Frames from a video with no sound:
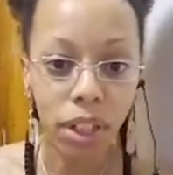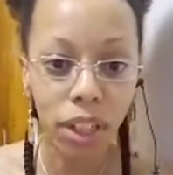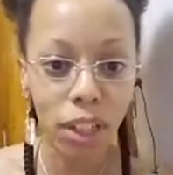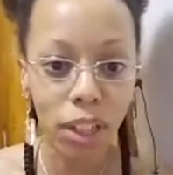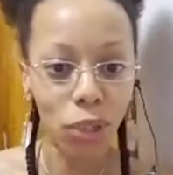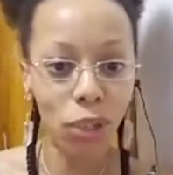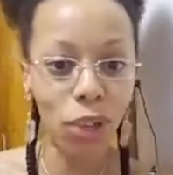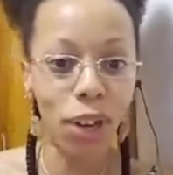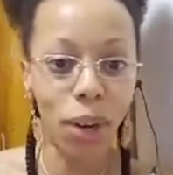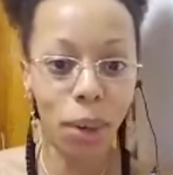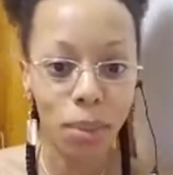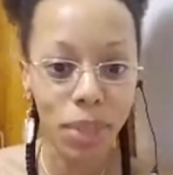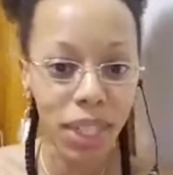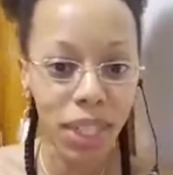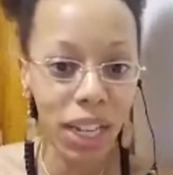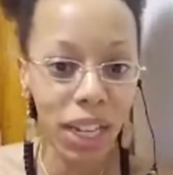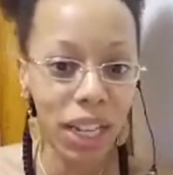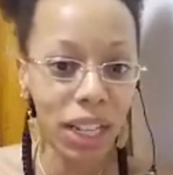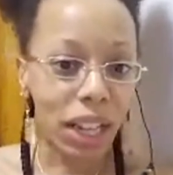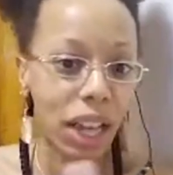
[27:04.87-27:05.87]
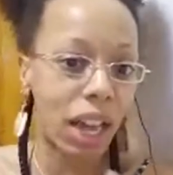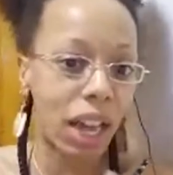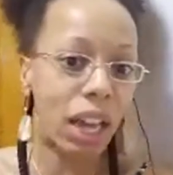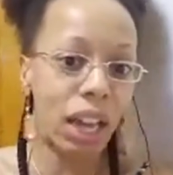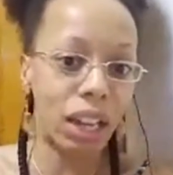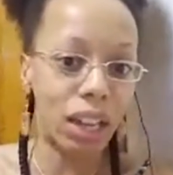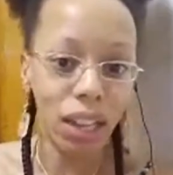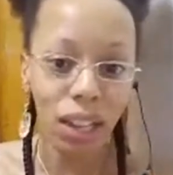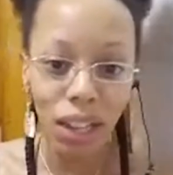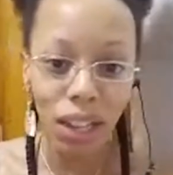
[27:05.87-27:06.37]
You know what I'm saying?
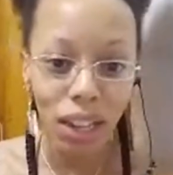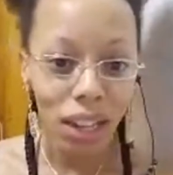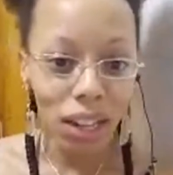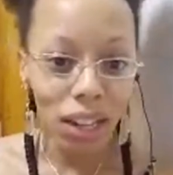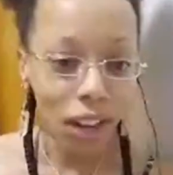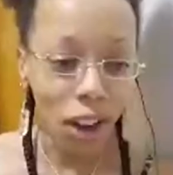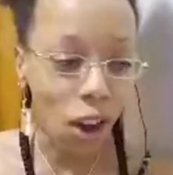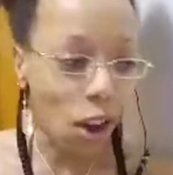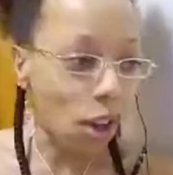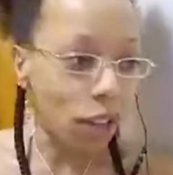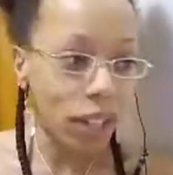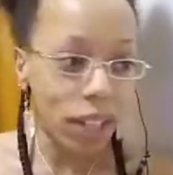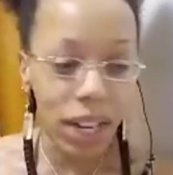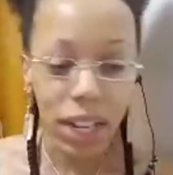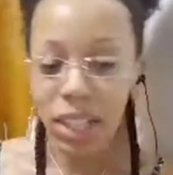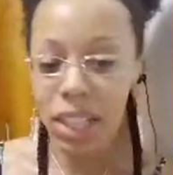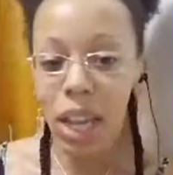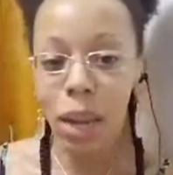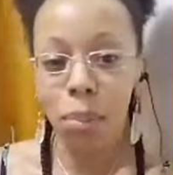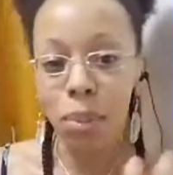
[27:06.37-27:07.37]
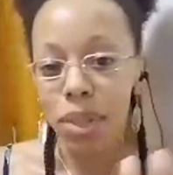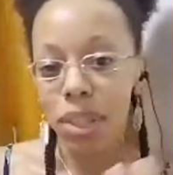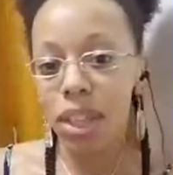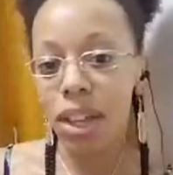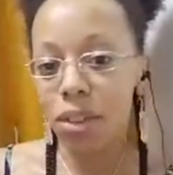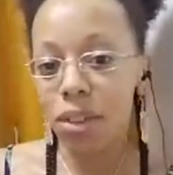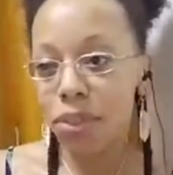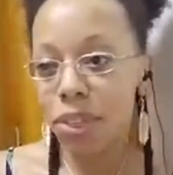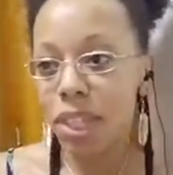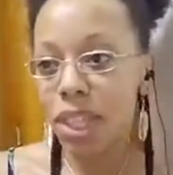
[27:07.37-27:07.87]
Like all of that type of
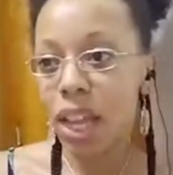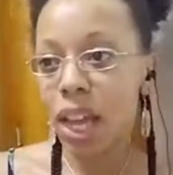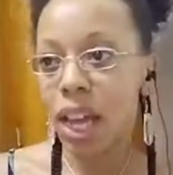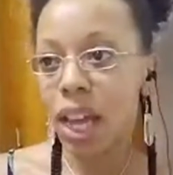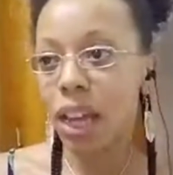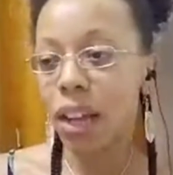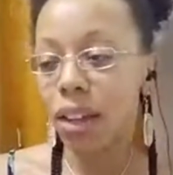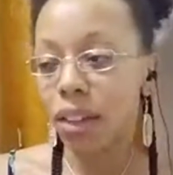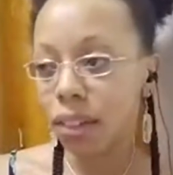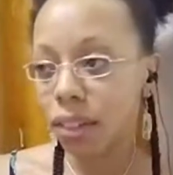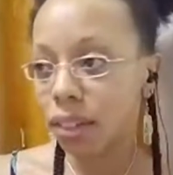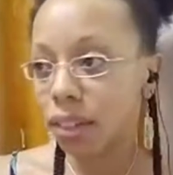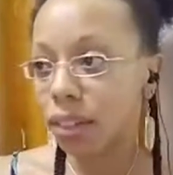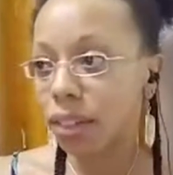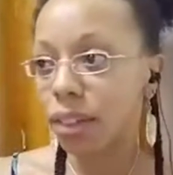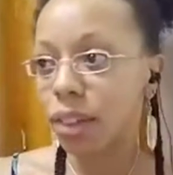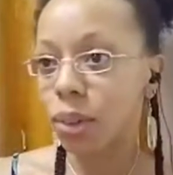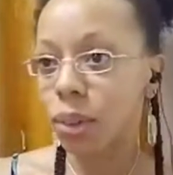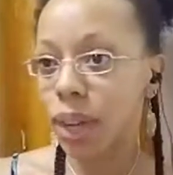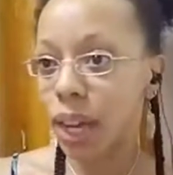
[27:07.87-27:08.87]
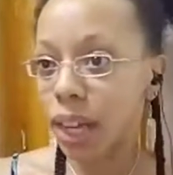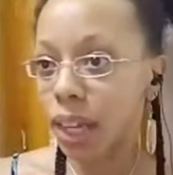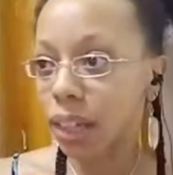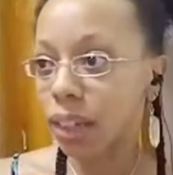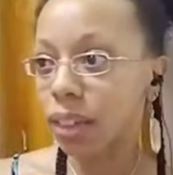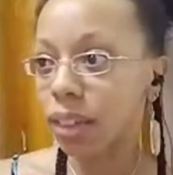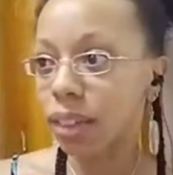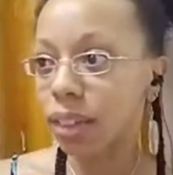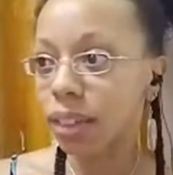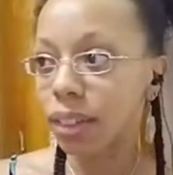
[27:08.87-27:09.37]
stuff is like, okay,
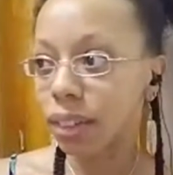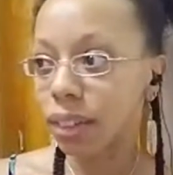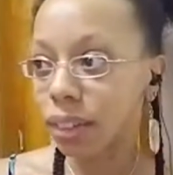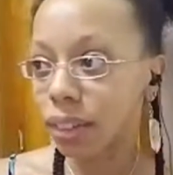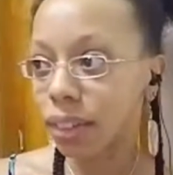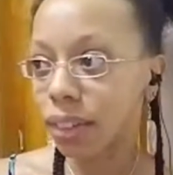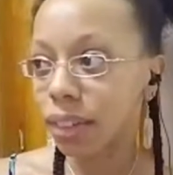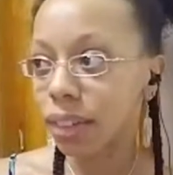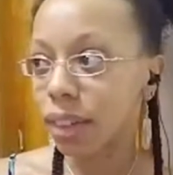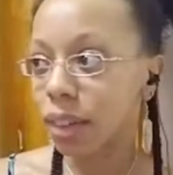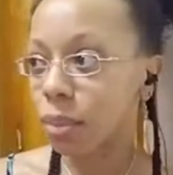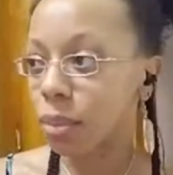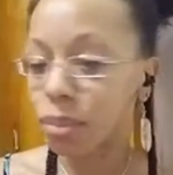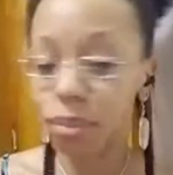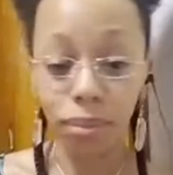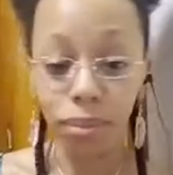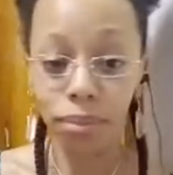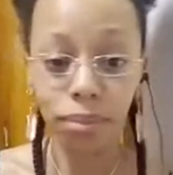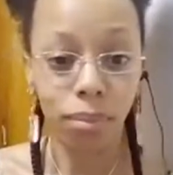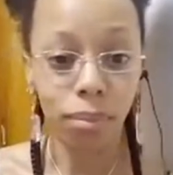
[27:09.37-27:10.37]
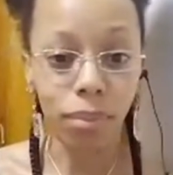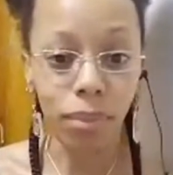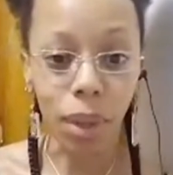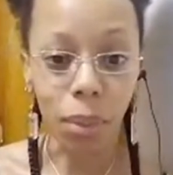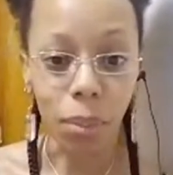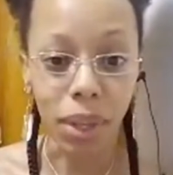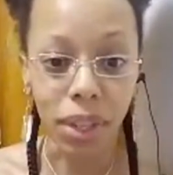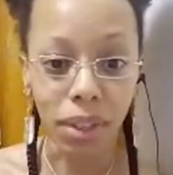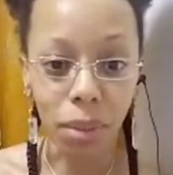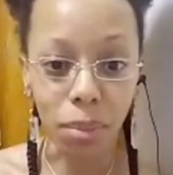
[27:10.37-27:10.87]
I'm
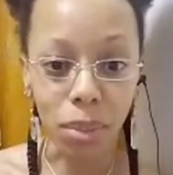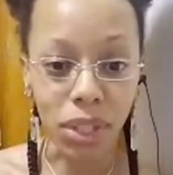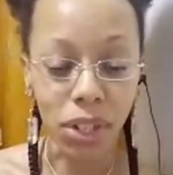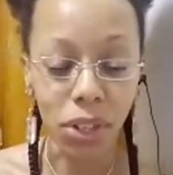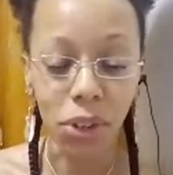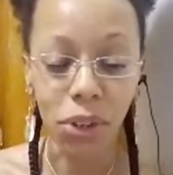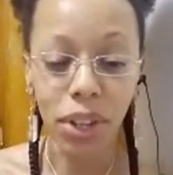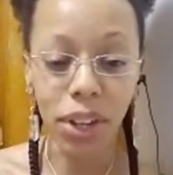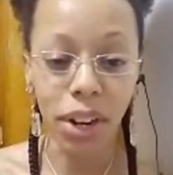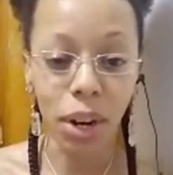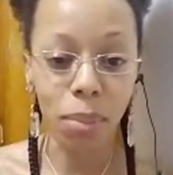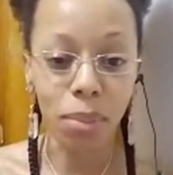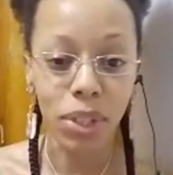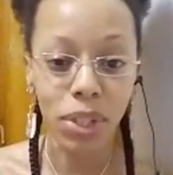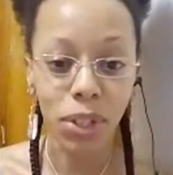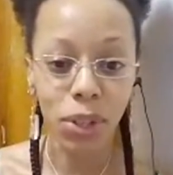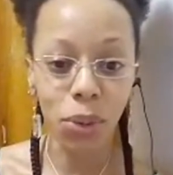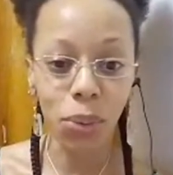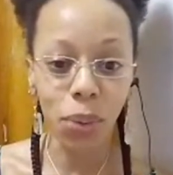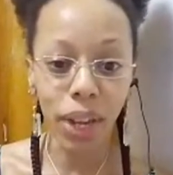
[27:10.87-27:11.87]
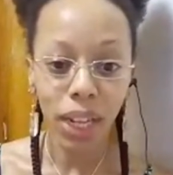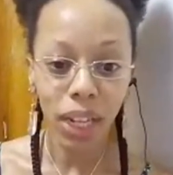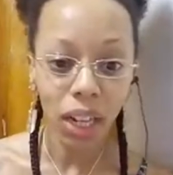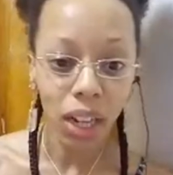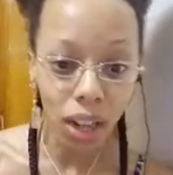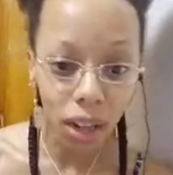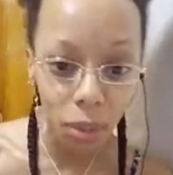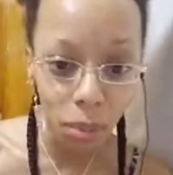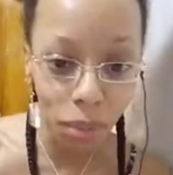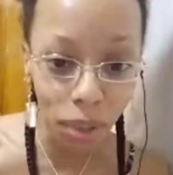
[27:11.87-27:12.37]
I'm still here. I'm still waking
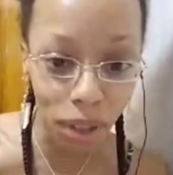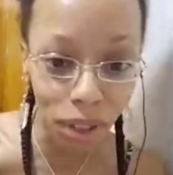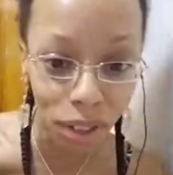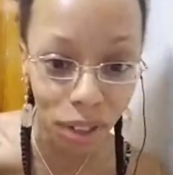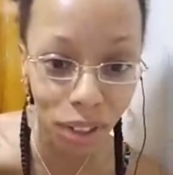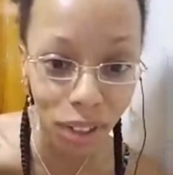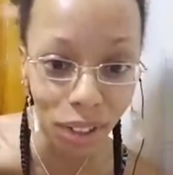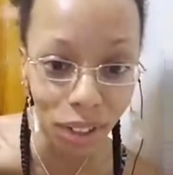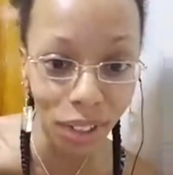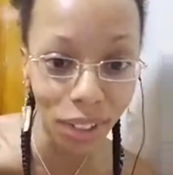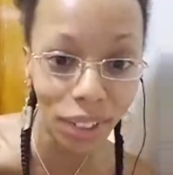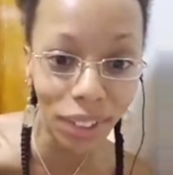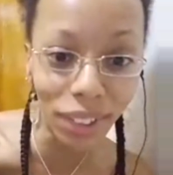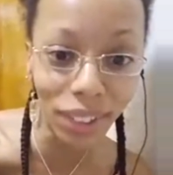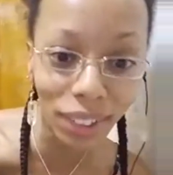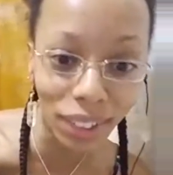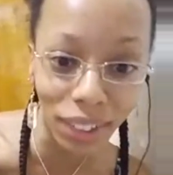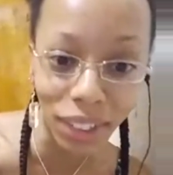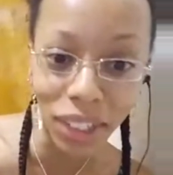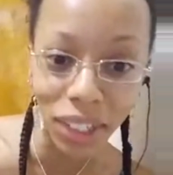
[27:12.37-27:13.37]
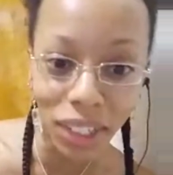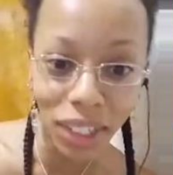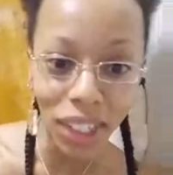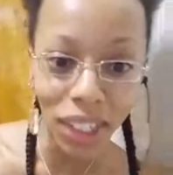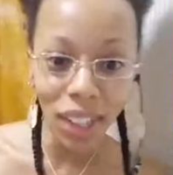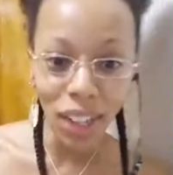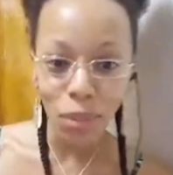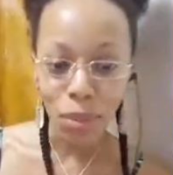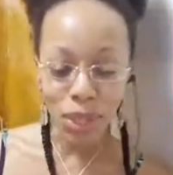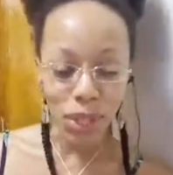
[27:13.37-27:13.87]
up.
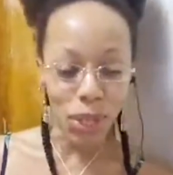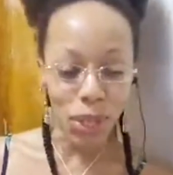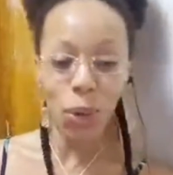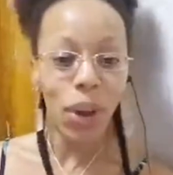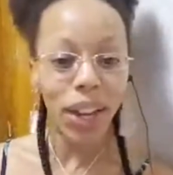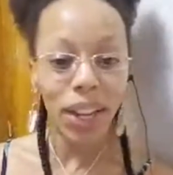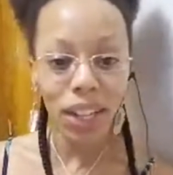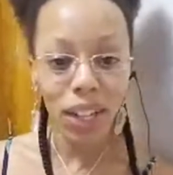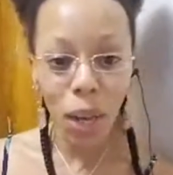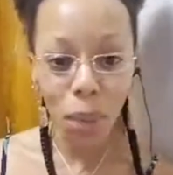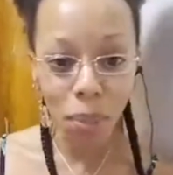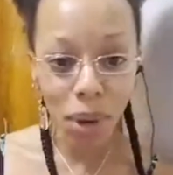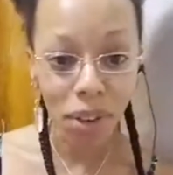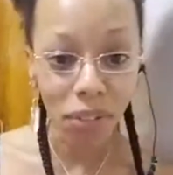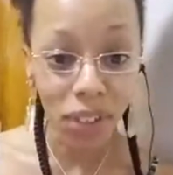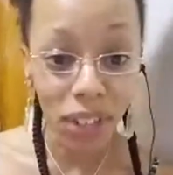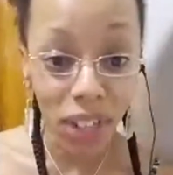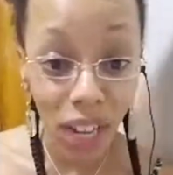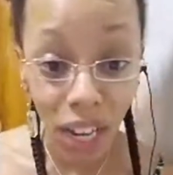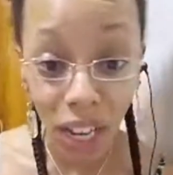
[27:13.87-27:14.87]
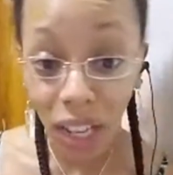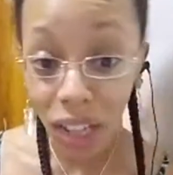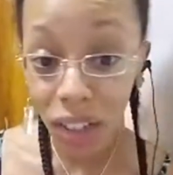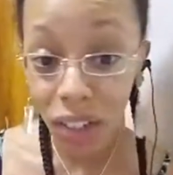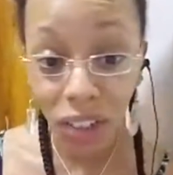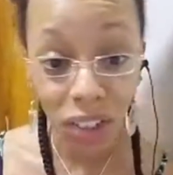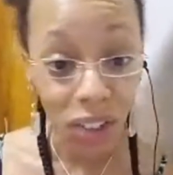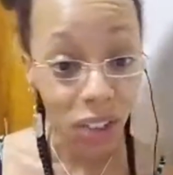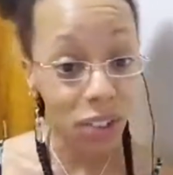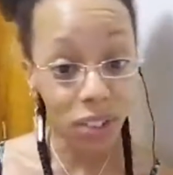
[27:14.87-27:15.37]
Still waking up every day, you
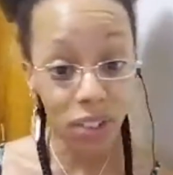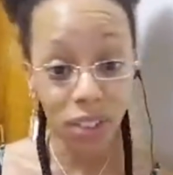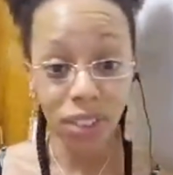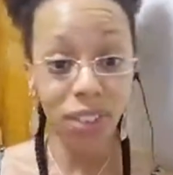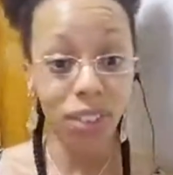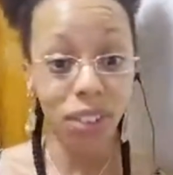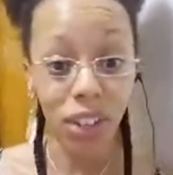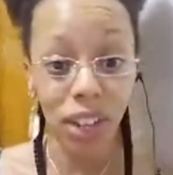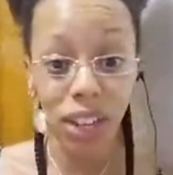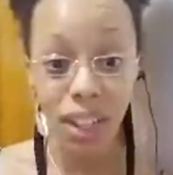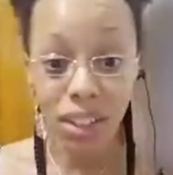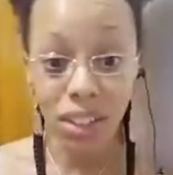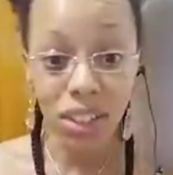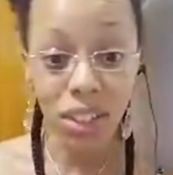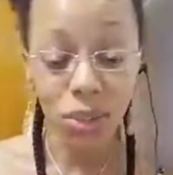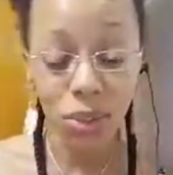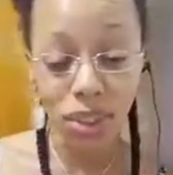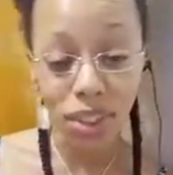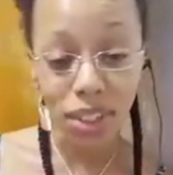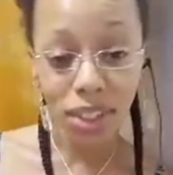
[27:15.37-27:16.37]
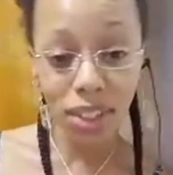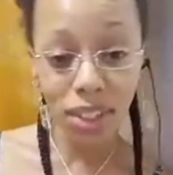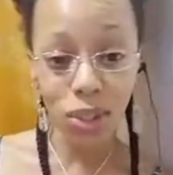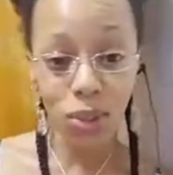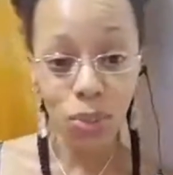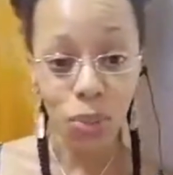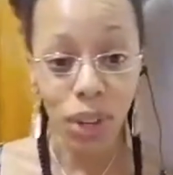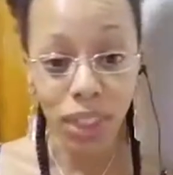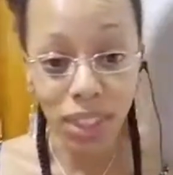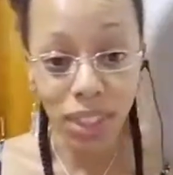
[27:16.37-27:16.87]
know. Okay, this is
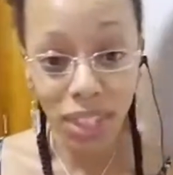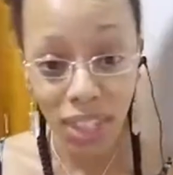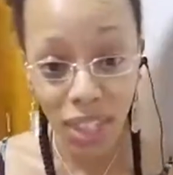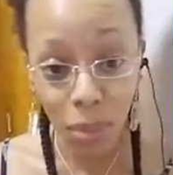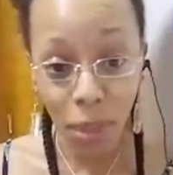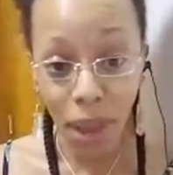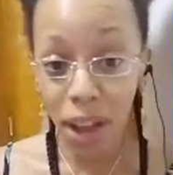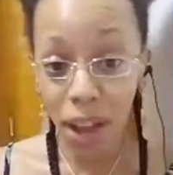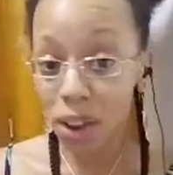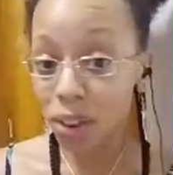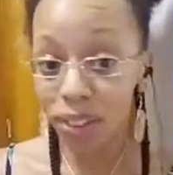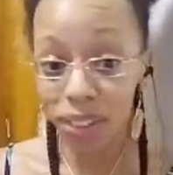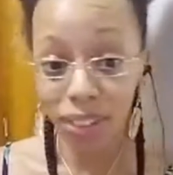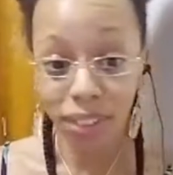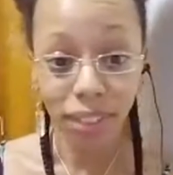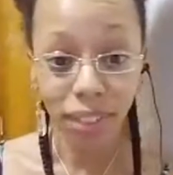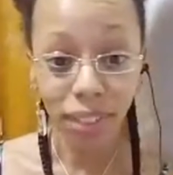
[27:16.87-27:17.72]
what this is about.